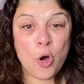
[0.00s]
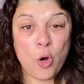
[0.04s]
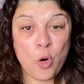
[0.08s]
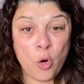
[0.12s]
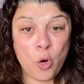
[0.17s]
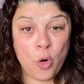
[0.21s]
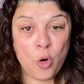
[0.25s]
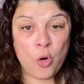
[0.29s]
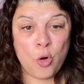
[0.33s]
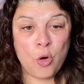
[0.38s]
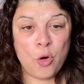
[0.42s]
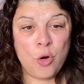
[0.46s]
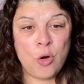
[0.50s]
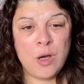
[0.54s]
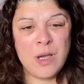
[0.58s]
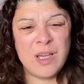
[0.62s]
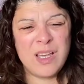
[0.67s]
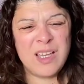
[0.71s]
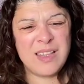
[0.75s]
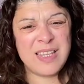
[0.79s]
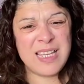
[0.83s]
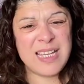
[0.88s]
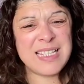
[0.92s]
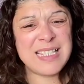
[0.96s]
Or
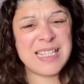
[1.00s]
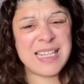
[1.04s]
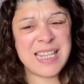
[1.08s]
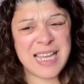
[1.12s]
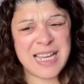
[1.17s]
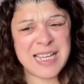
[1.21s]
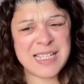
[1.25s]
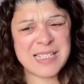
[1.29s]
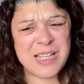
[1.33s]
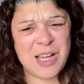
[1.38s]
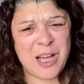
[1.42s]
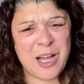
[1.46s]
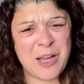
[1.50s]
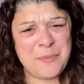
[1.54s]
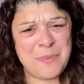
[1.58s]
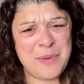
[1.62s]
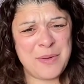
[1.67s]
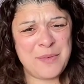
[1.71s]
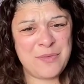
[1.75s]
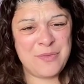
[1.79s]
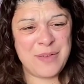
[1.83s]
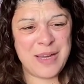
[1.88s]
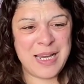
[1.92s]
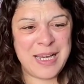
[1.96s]
these things that I've
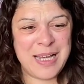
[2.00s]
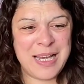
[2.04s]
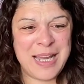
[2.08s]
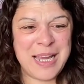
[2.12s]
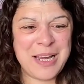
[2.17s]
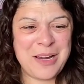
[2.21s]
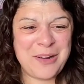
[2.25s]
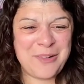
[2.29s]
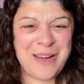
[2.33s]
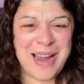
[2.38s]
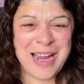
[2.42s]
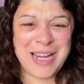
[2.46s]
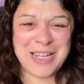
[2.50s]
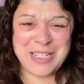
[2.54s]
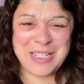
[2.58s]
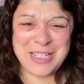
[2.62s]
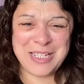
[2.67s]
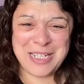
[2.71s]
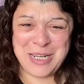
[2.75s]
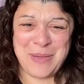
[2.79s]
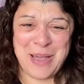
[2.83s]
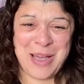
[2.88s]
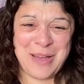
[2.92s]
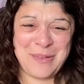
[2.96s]
been feeling are
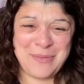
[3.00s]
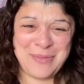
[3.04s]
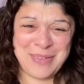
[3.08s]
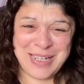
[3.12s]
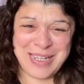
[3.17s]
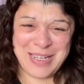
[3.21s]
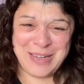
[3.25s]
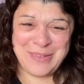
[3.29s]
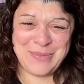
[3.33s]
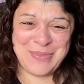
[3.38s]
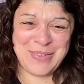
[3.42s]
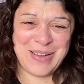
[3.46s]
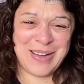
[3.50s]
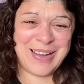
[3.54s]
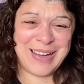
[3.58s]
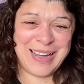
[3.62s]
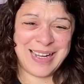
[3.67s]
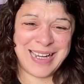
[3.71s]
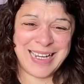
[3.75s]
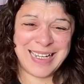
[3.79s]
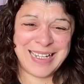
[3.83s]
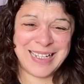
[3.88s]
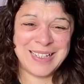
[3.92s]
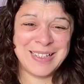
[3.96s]
actually perfectly
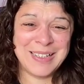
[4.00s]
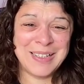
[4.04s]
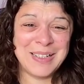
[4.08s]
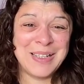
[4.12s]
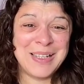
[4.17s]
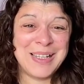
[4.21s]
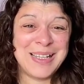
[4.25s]
fine.